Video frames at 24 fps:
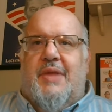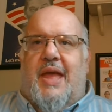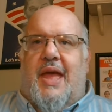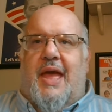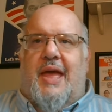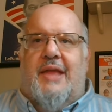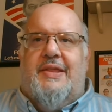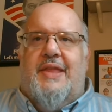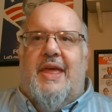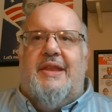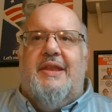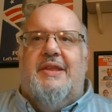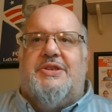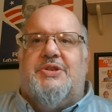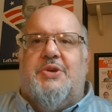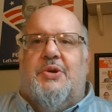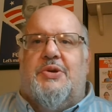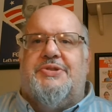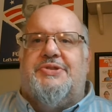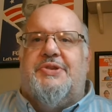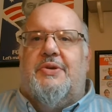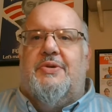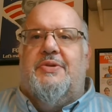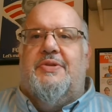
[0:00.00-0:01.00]
and then it's
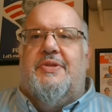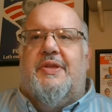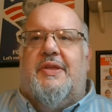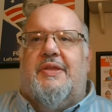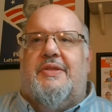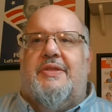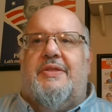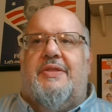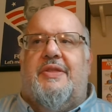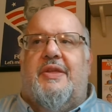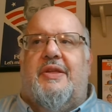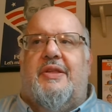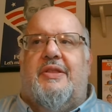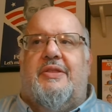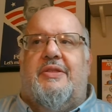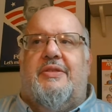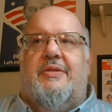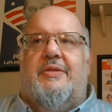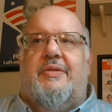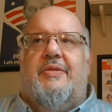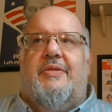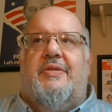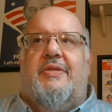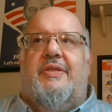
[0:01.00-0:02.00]
also the the
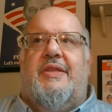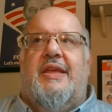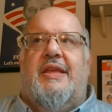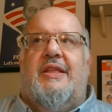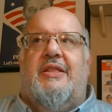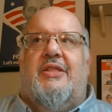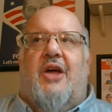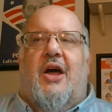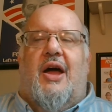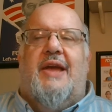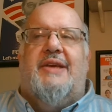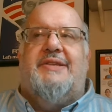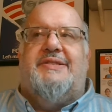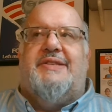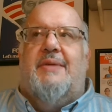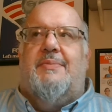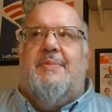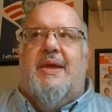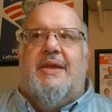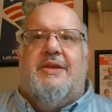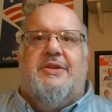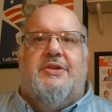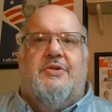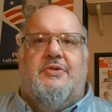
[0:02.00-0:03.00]
the lies that
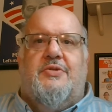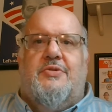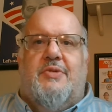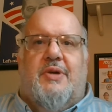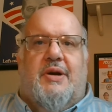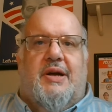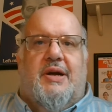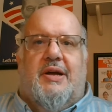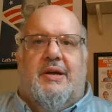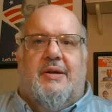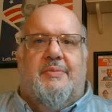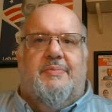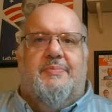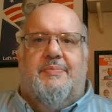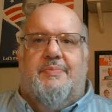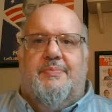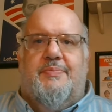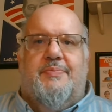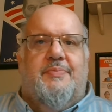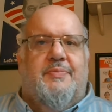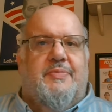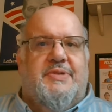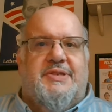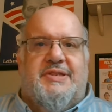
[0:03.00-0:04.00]
make you uh,
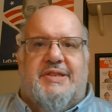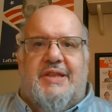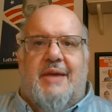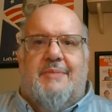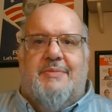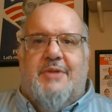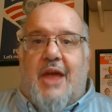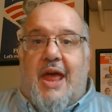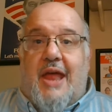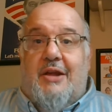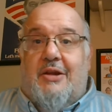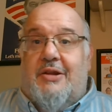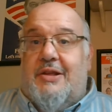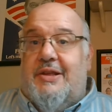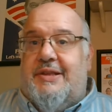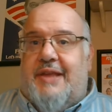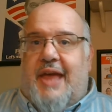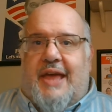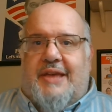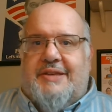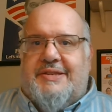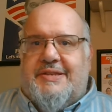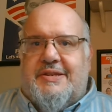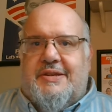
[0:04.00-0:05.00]
slam your head on a
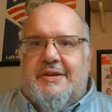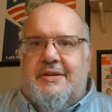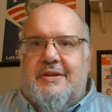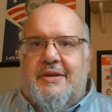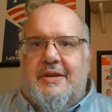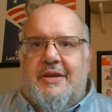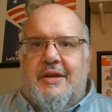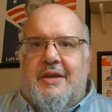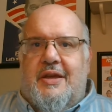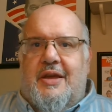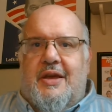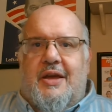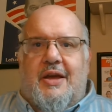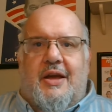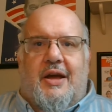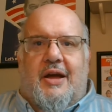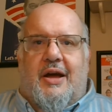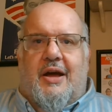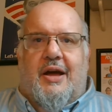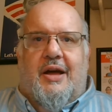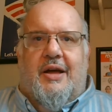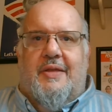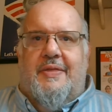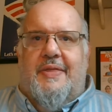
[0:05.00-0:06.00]
desk.
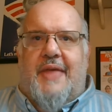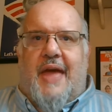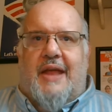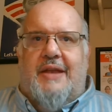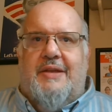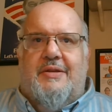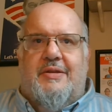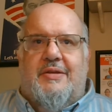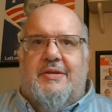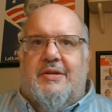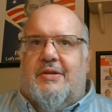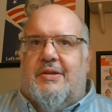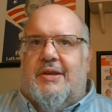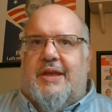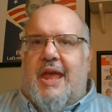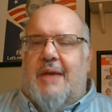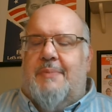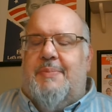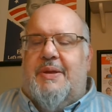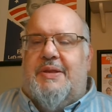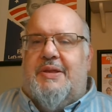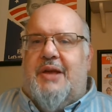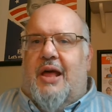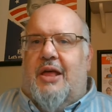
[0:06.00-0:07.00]
Uh, that
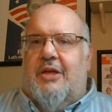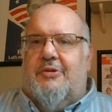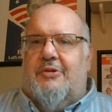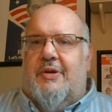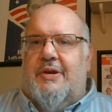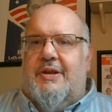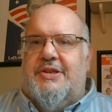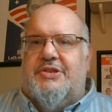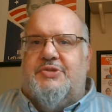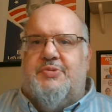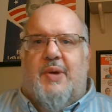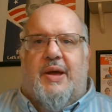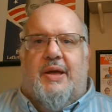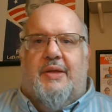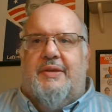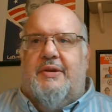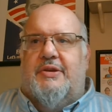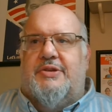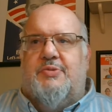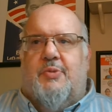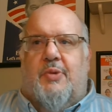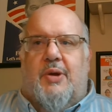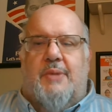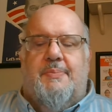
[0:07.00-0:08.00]
can't be tolerated as well. There
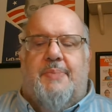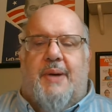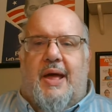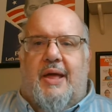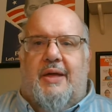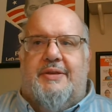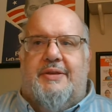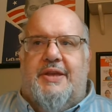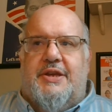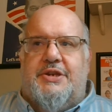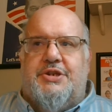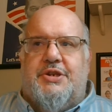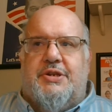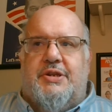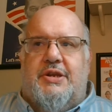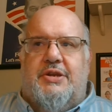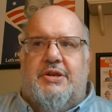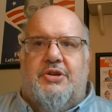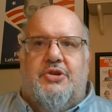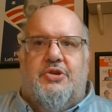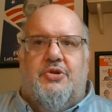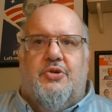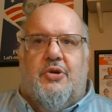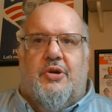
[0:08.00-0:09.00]
was one politician
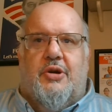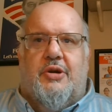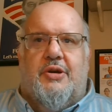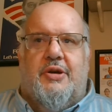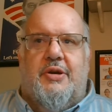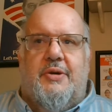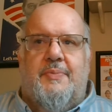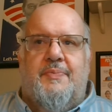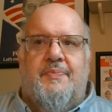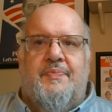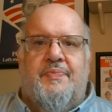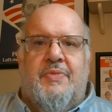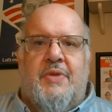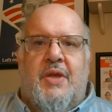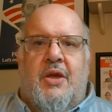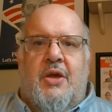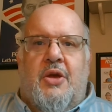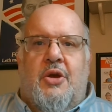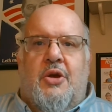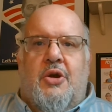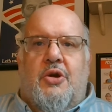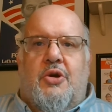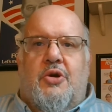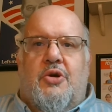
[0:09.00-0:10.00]
in New York
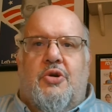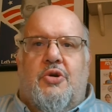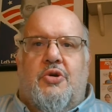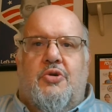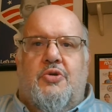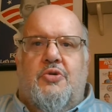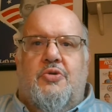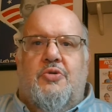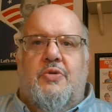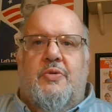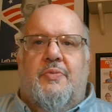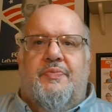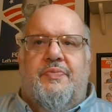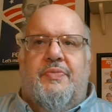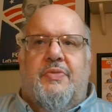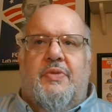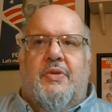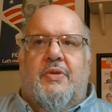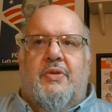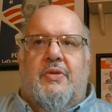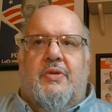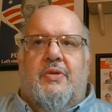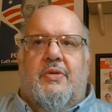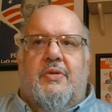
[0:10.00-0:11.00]
who
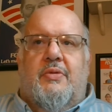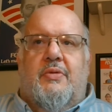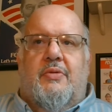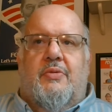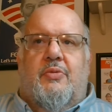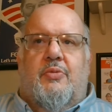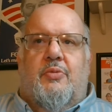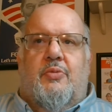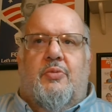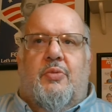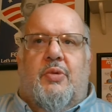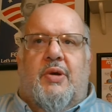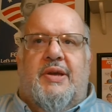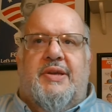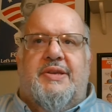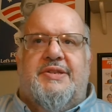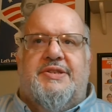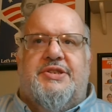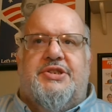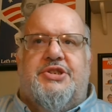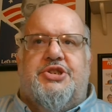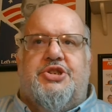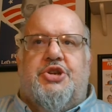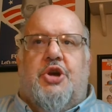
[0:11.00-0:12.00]

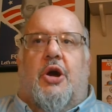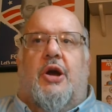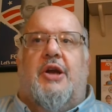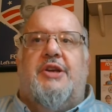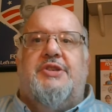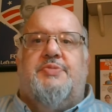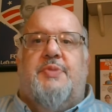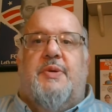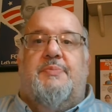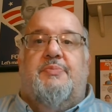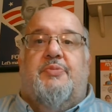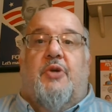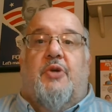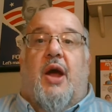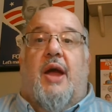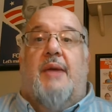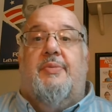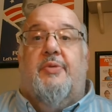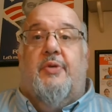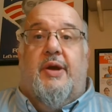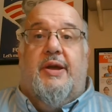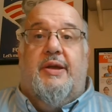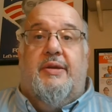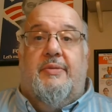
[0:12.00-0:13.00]
was charged with
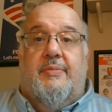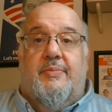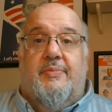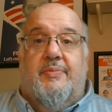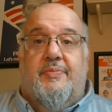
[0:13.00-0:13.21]
bribery,